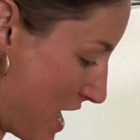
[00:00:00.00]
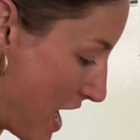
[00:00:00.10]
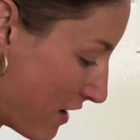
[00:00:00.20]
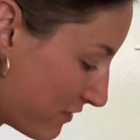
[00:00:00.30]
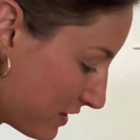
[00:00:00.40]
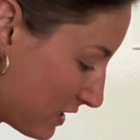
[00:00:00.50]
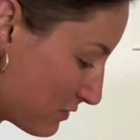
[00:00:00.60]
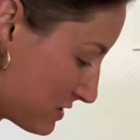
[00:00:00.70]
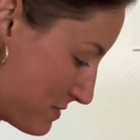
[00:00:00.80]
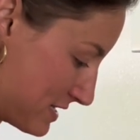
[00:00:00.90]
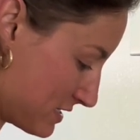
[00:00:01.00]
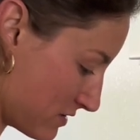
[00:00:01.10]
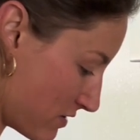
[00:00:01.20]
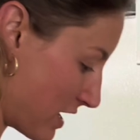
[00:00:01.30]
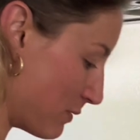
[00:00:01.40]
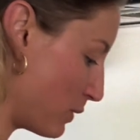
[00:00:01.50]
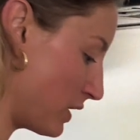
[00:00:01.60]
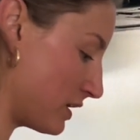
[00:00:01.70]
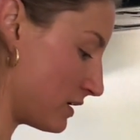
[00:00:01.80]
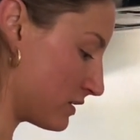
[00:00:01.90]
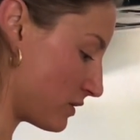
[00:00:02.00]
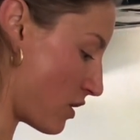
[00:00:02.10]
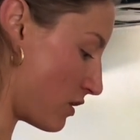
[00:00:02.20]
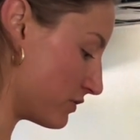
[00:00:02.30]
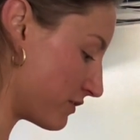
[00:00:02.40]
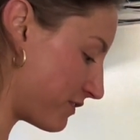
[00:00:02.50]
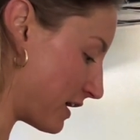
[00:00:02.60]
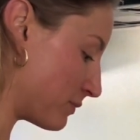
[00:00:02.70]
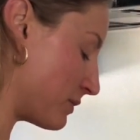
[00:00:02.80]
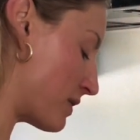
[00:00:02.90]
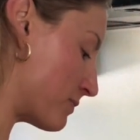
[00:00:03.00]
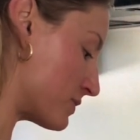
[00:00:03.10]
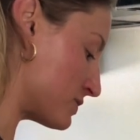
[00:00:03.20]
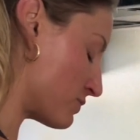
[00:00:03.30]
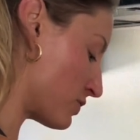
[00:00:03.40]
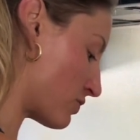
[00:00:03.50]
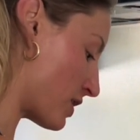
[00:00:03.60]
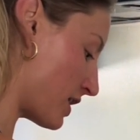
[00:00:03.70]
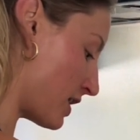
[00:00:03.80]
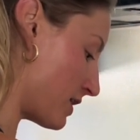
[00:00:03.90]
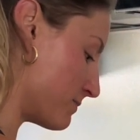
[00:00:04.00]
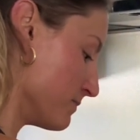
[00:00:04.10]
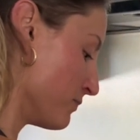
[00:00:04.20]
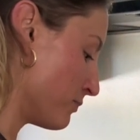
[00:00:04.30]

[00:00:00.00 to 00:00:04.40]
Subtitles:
Everything was amazing though. I mean, all their family members were great.